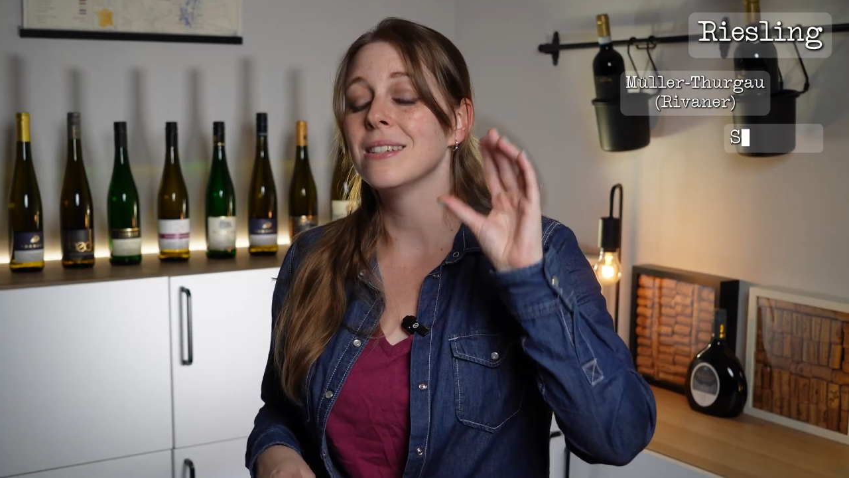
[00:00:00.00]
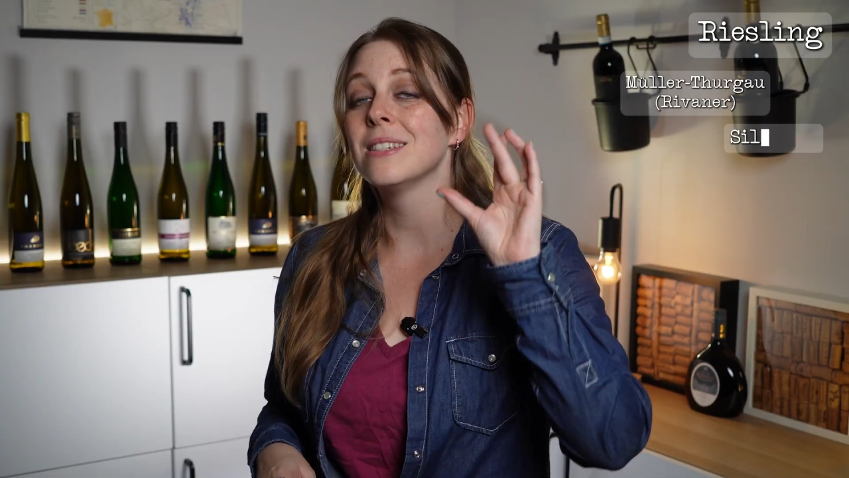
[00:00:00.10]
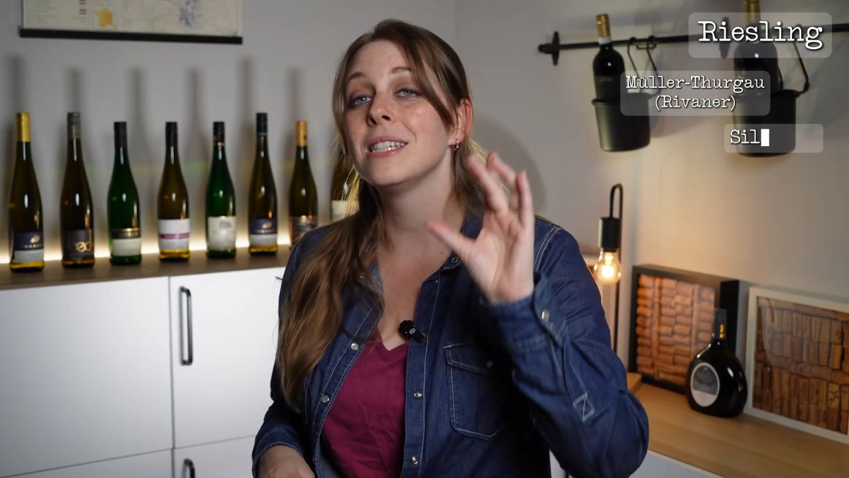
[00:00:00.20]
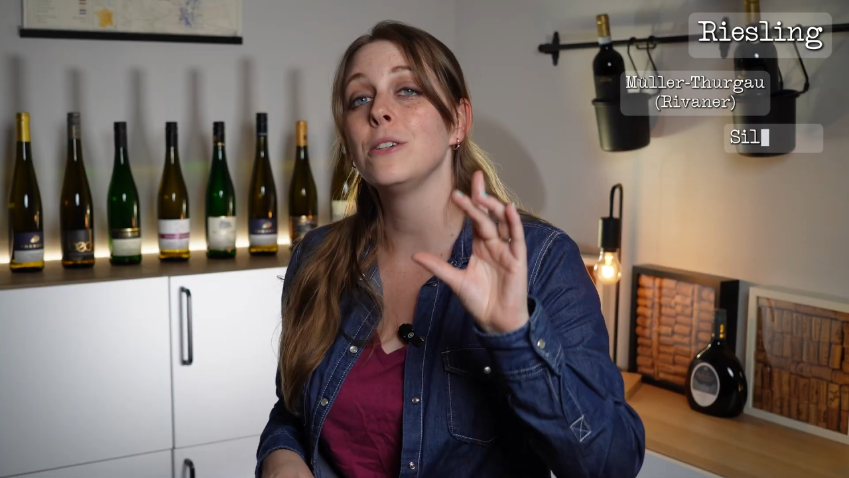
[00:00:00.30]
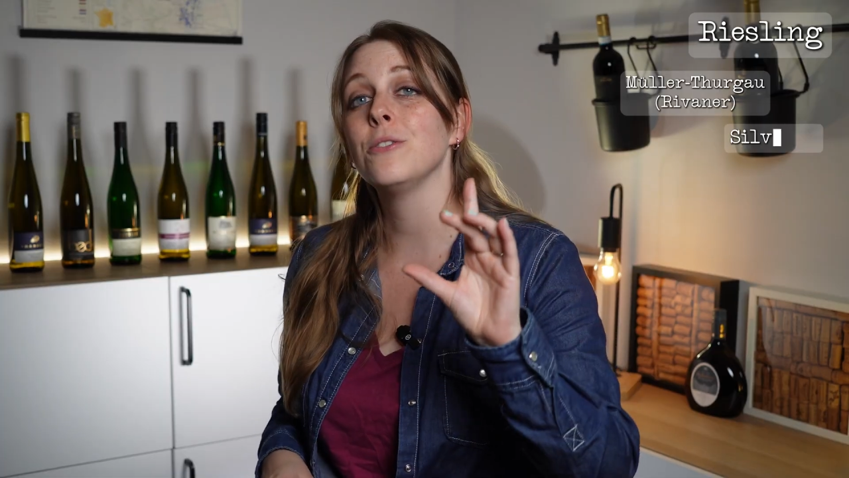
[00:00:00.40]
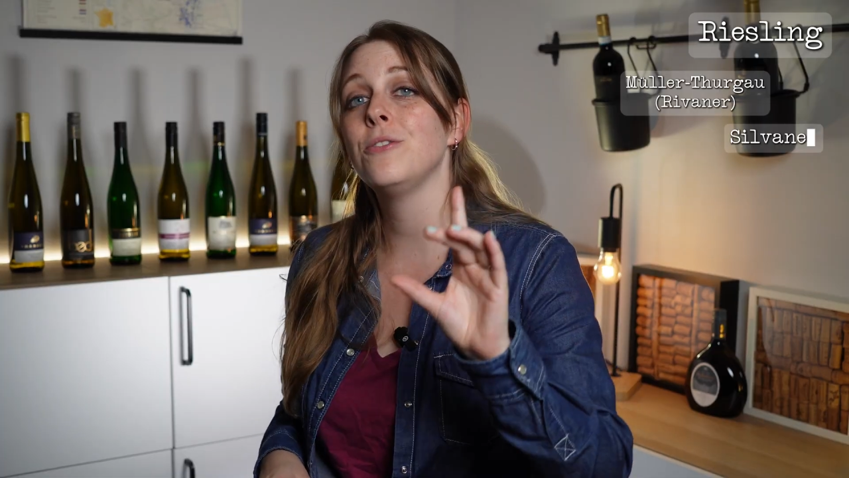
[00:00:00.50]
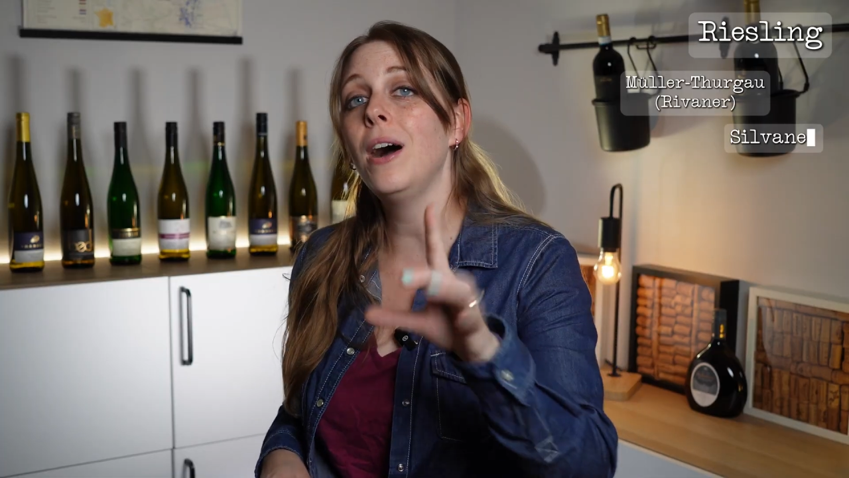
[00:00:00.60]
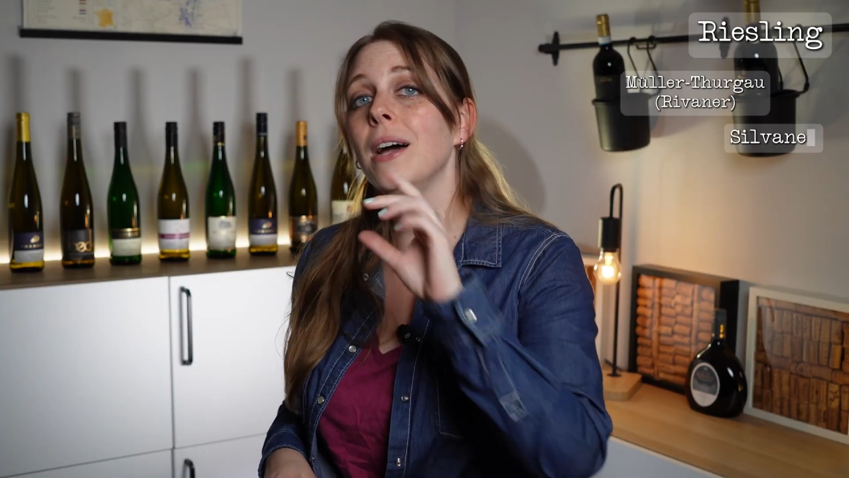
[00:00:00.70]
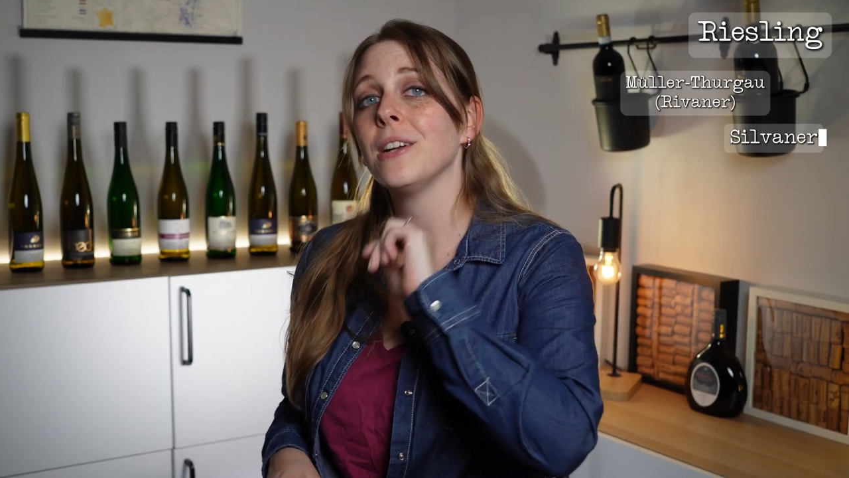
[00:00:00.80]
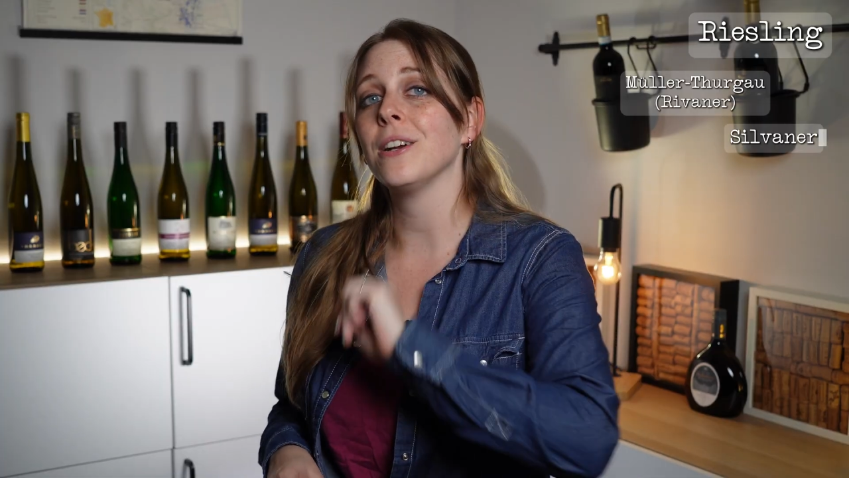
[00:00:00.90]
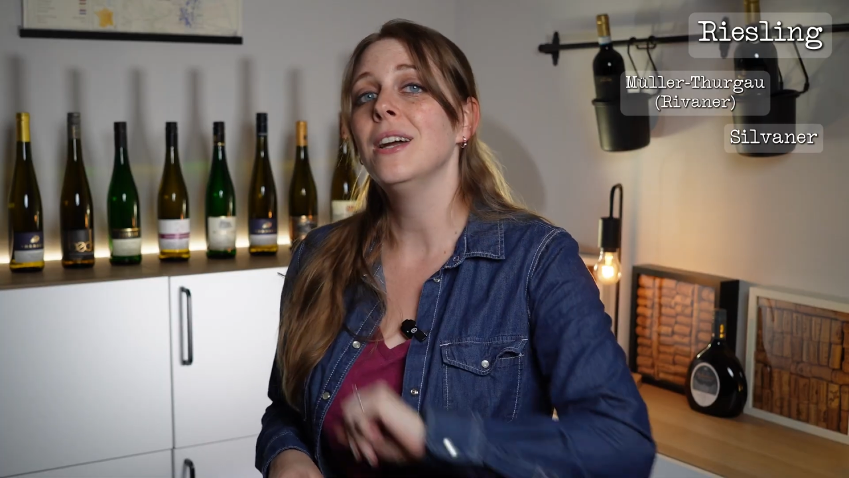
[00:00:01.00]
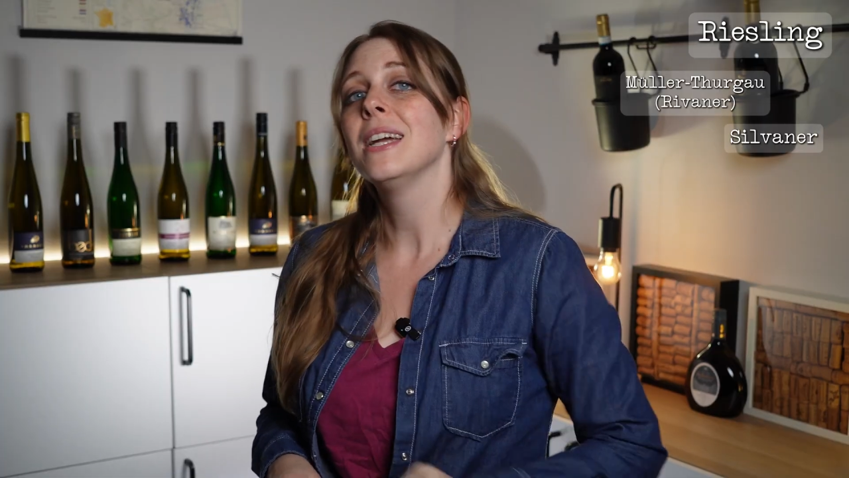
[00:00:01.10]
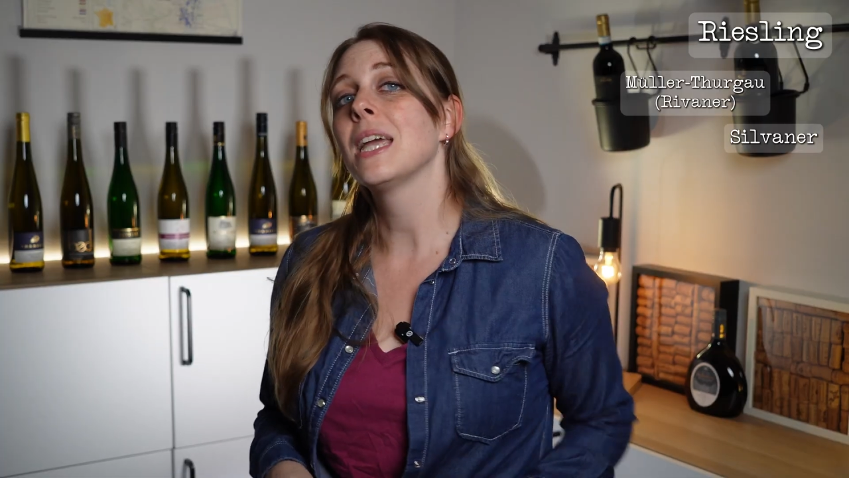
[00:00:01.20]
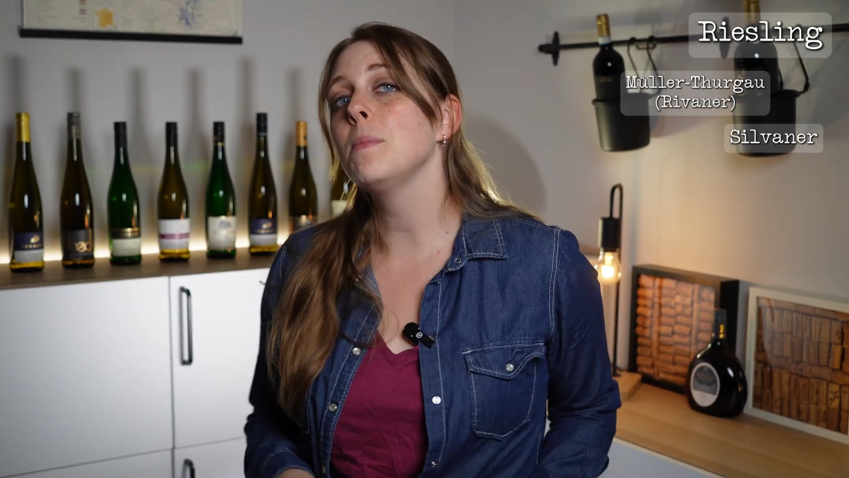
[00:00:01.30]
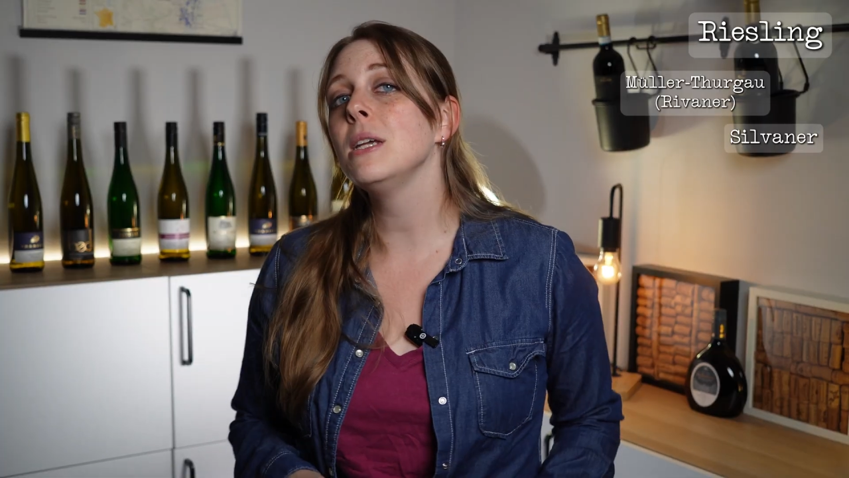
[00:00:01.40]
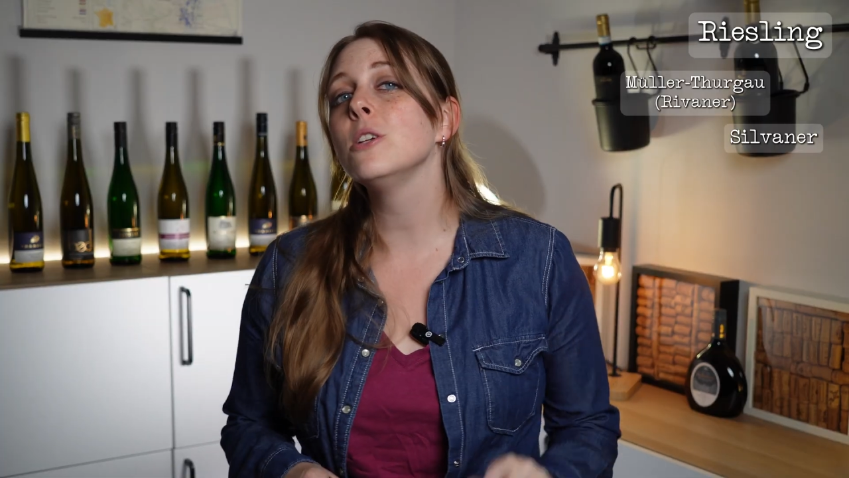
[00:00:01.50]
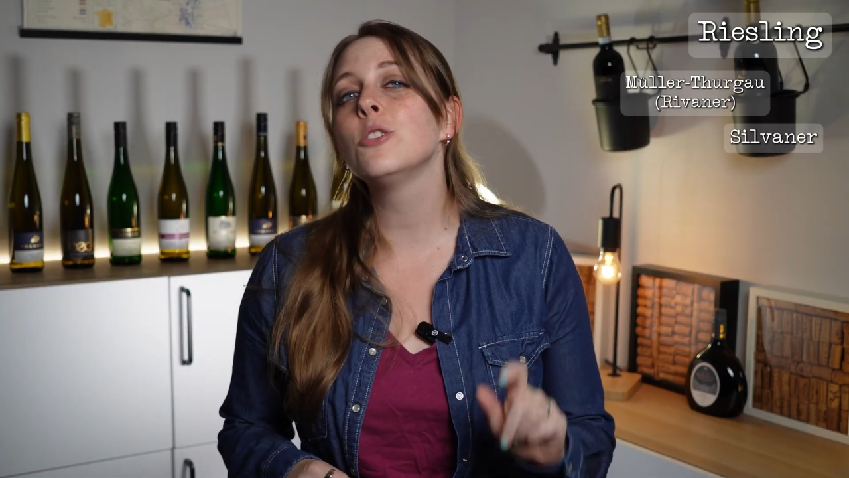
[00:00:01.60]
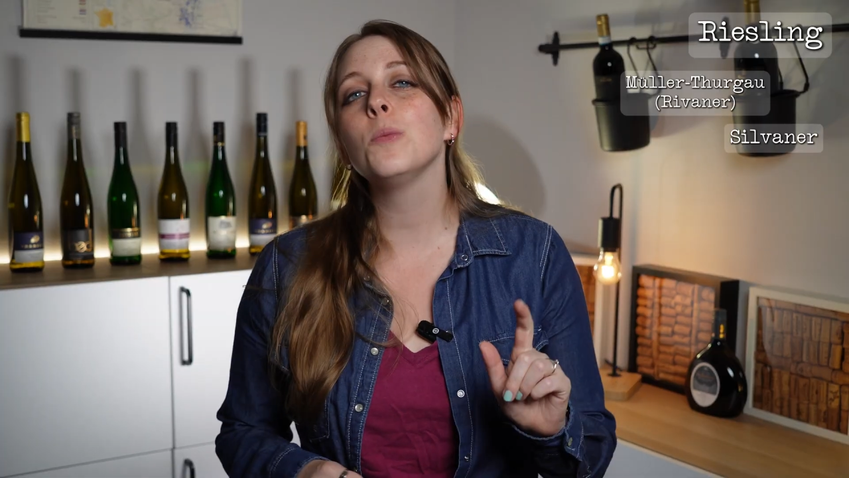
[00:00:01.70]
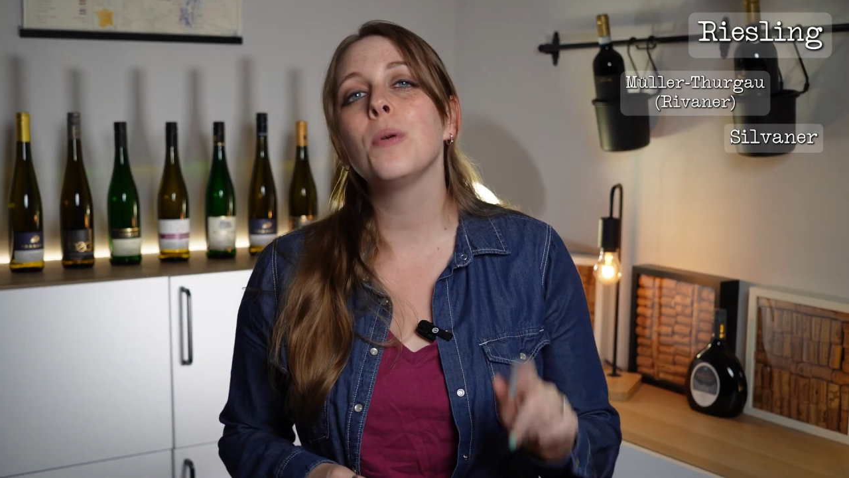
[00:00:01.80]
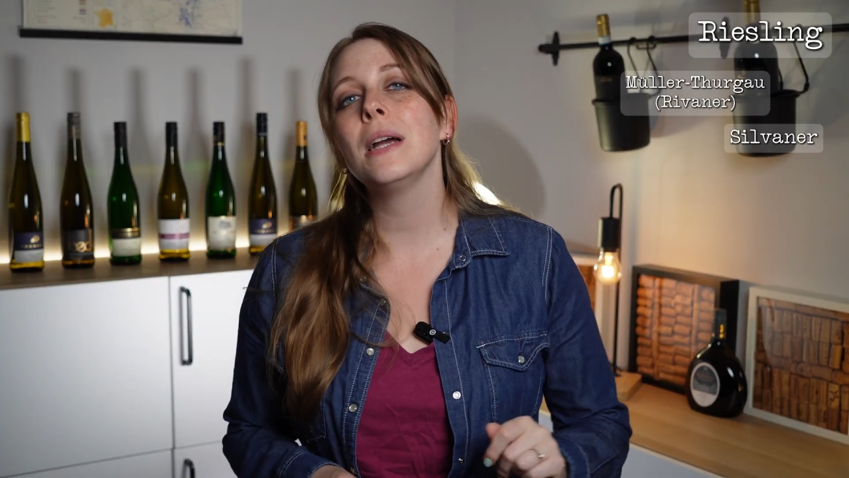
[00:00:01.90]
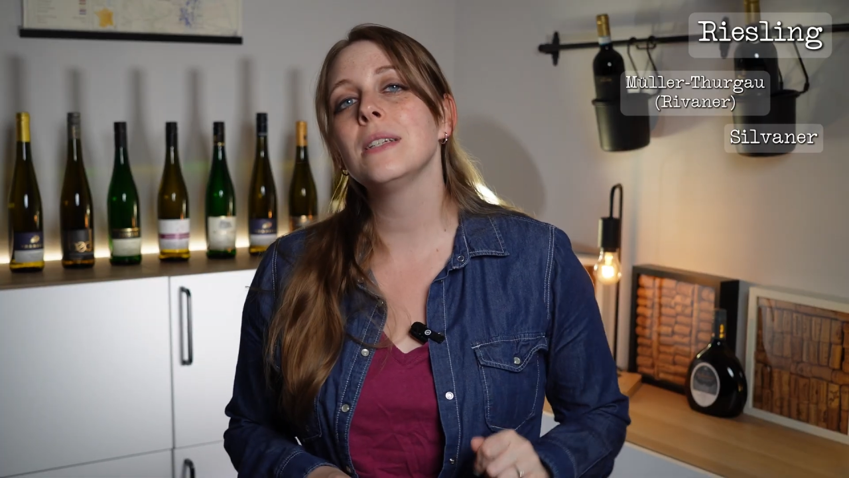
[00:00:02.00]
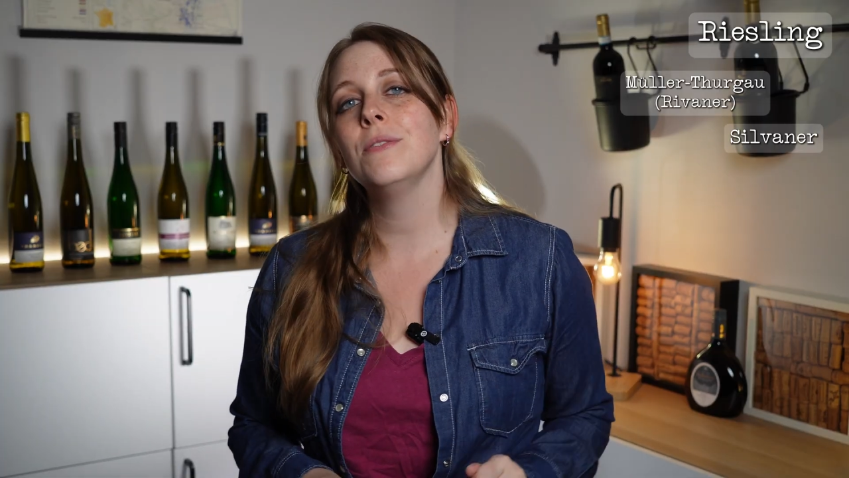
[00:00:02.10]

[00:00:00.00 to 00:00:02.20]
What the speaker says: Silvaner can be a surprising